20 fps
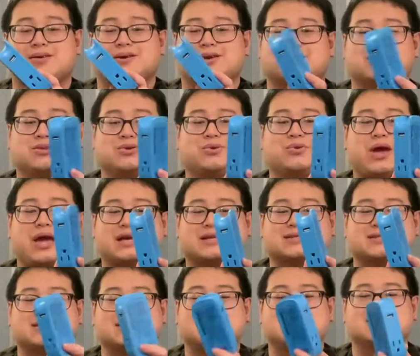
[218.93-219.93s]
2
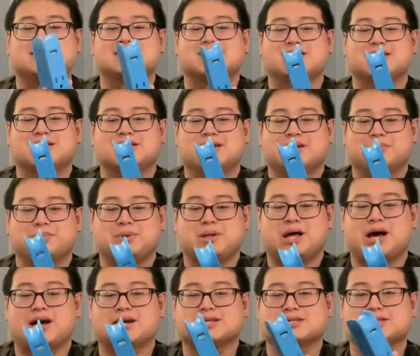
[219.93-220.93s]
ACs
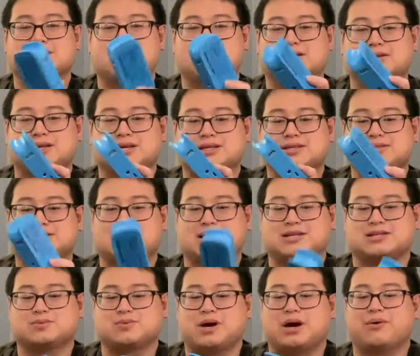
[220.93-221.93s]
plugs on each side
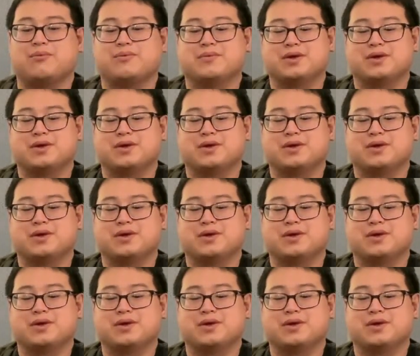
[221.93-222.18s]
as well.